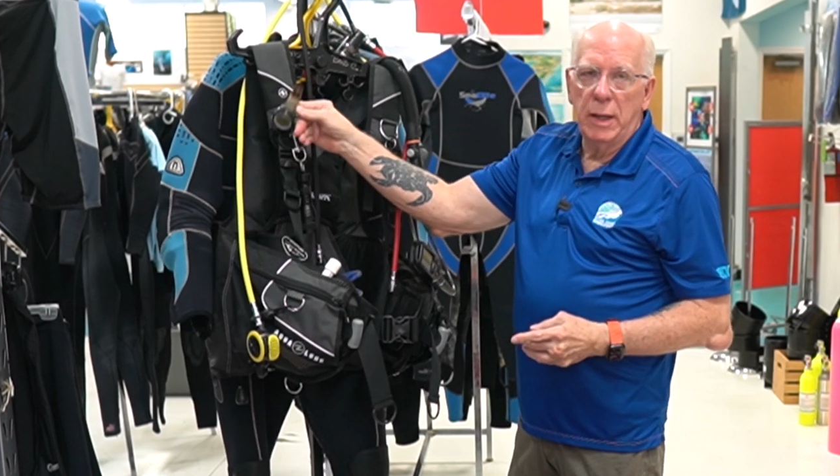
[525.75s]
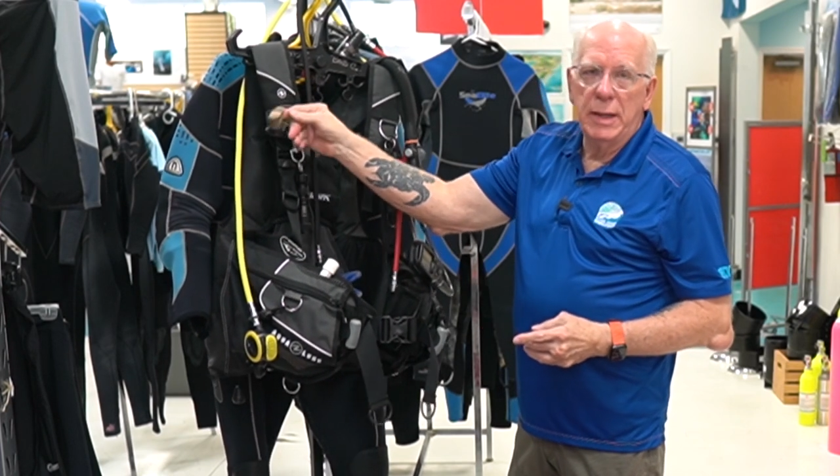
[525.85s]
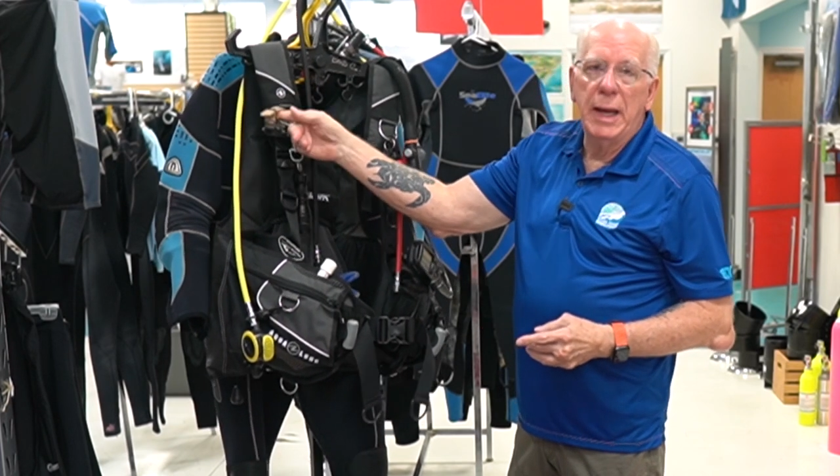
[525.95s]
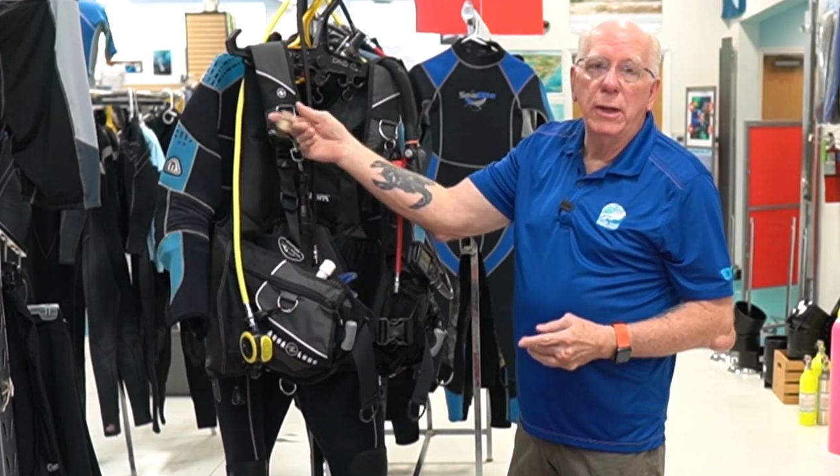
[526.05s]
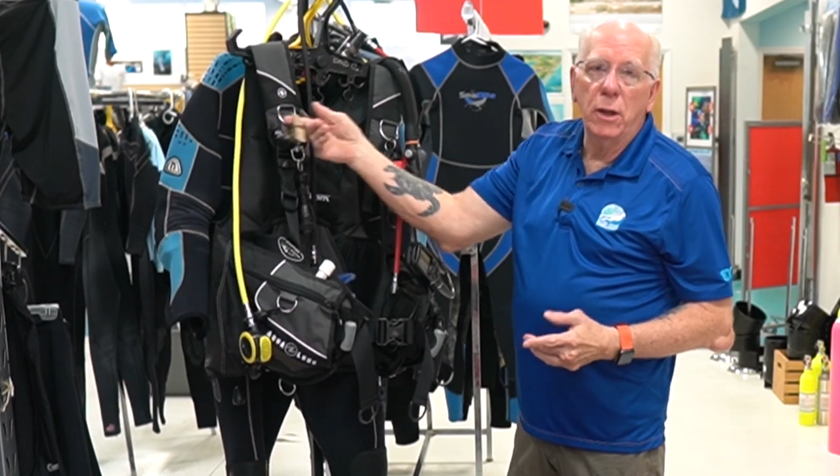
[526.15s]

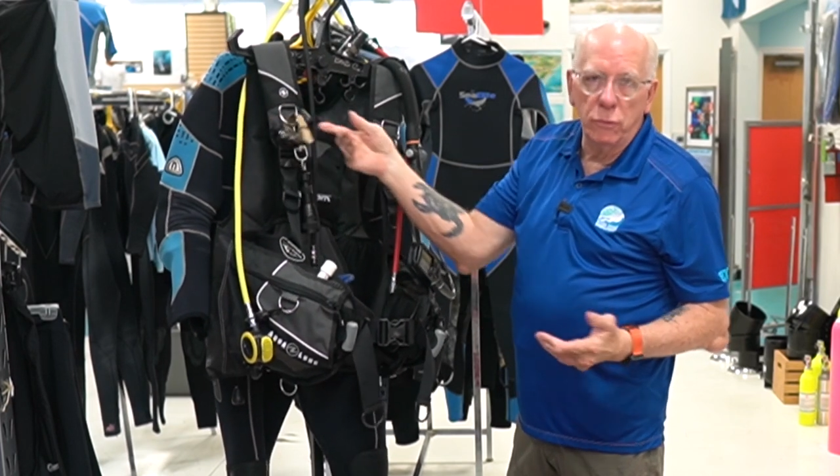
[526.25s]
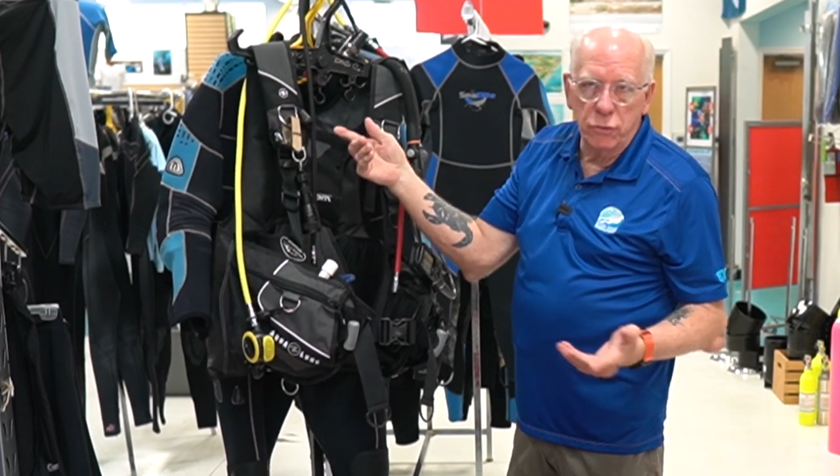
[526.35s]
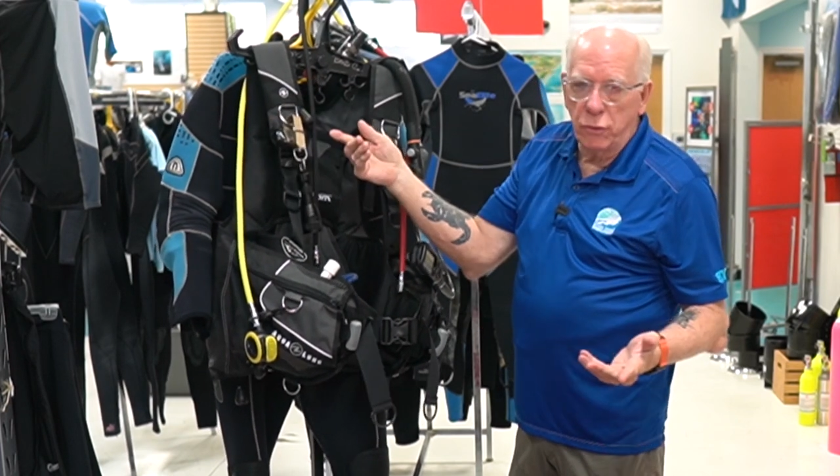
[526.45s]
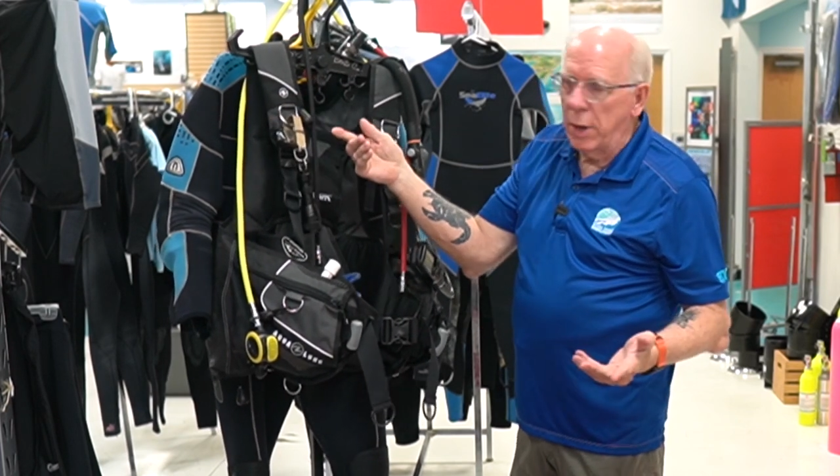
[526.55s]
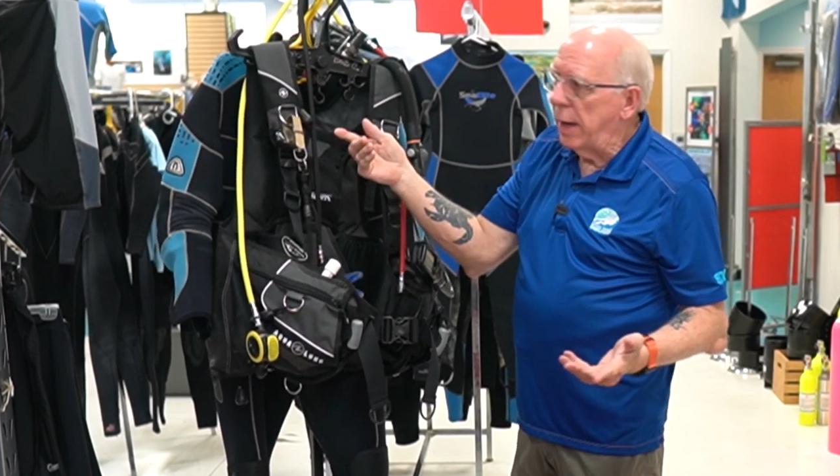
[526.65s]
NATO
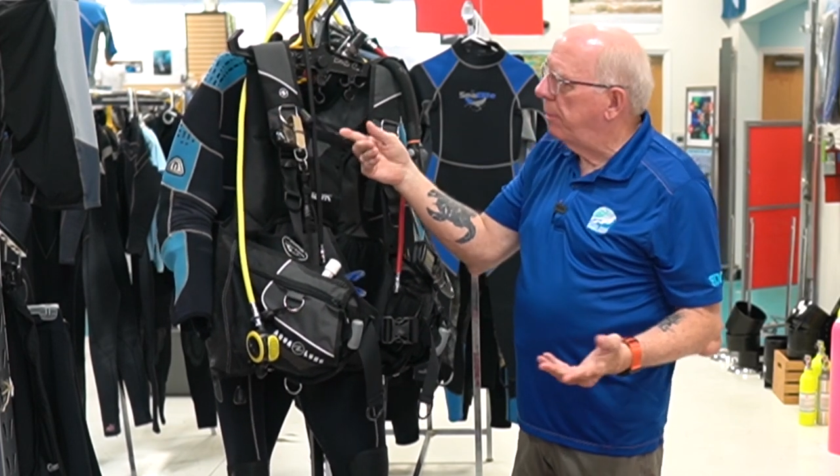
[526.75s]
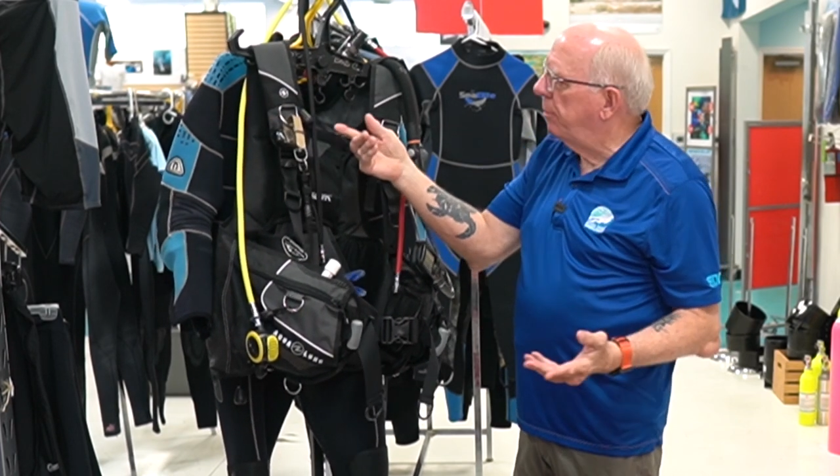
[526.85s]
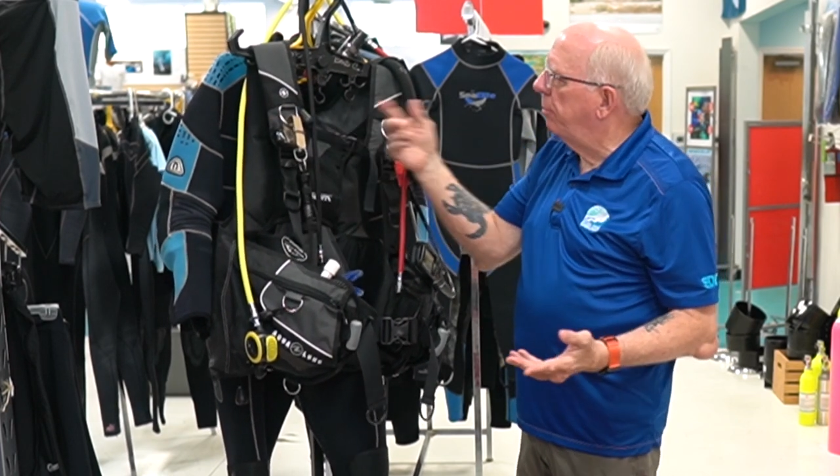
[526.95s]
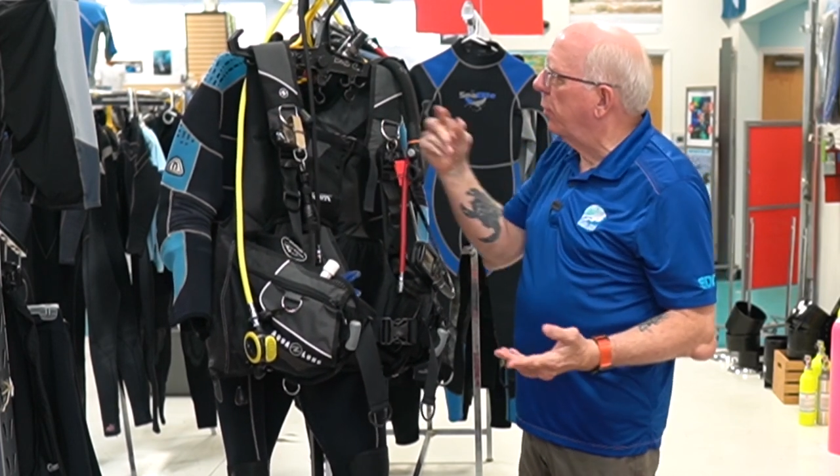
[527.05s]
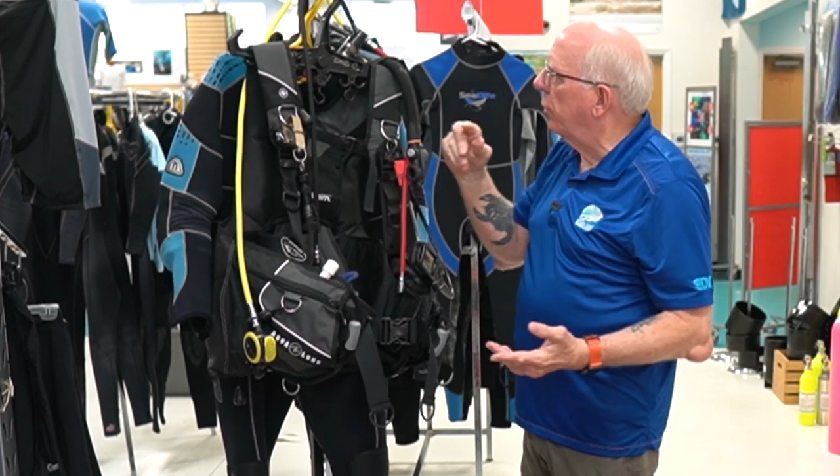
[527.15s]
strap
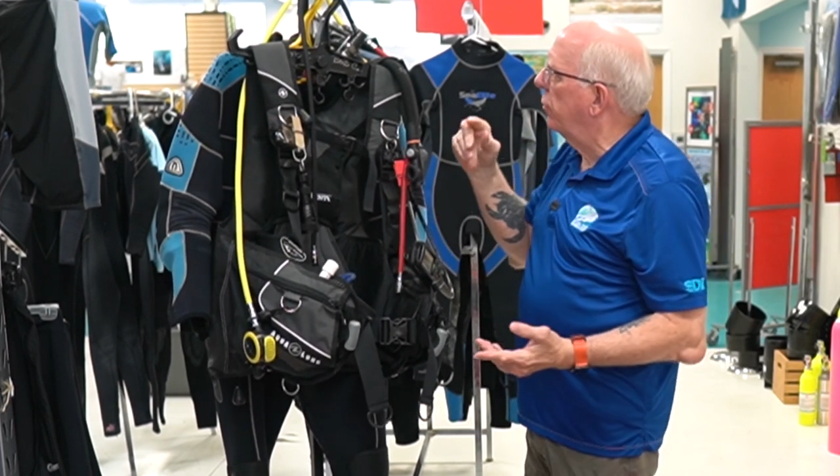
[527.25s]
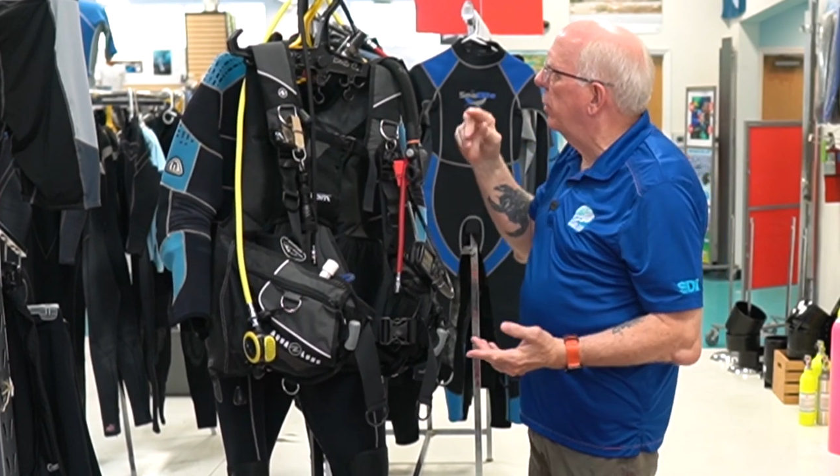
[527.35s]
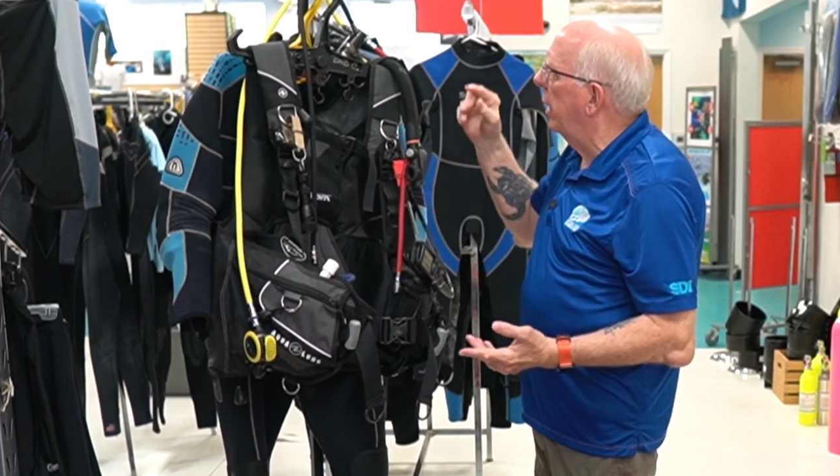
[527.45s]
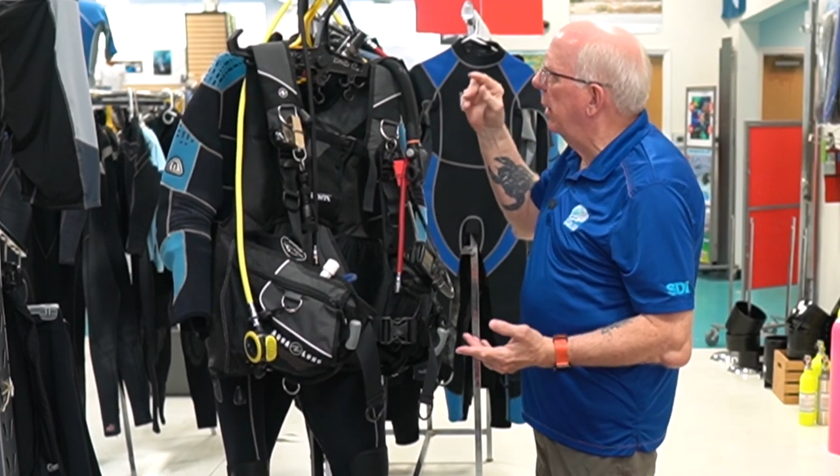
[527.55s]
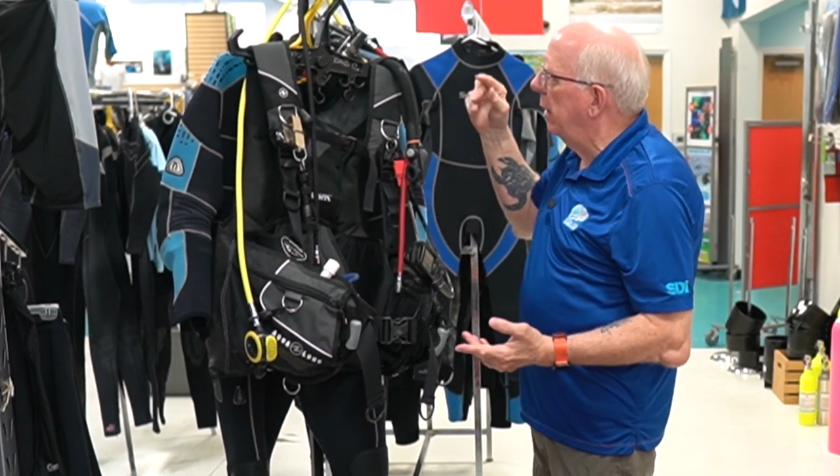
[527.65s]
per
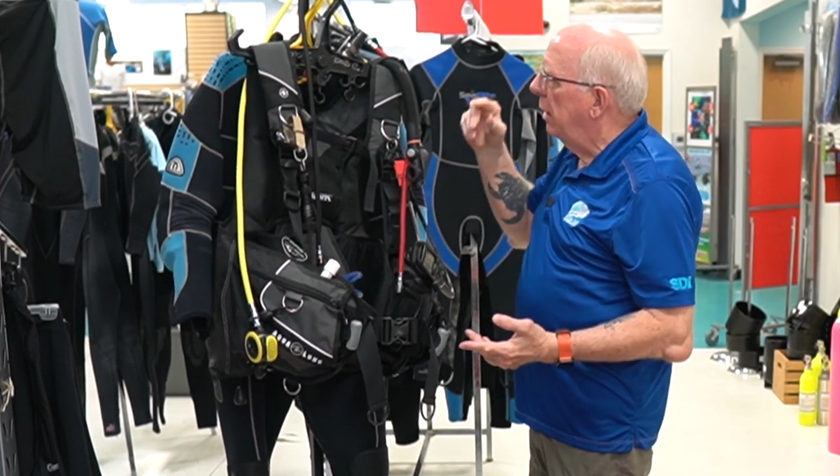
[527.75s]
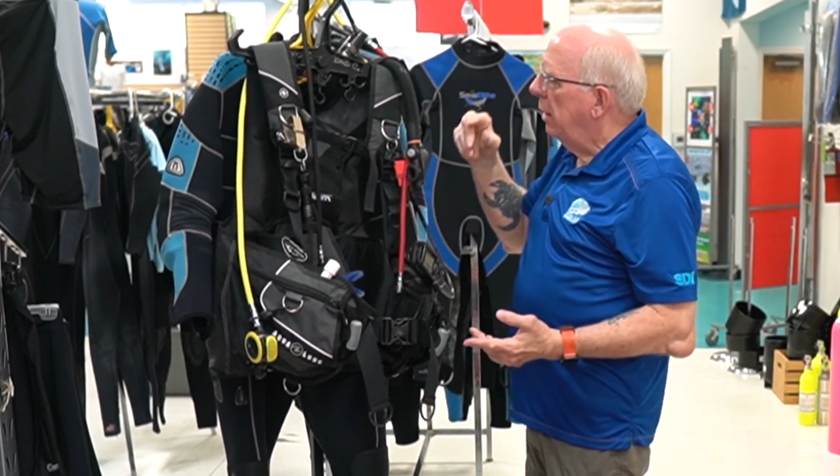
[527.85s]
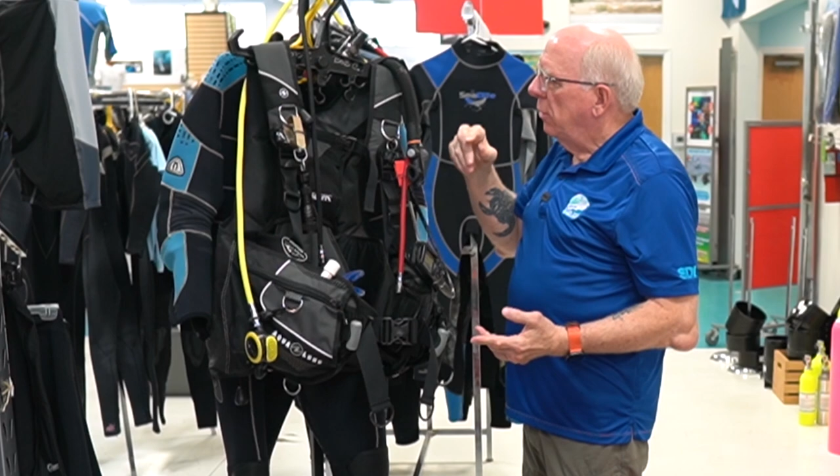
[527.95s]
se.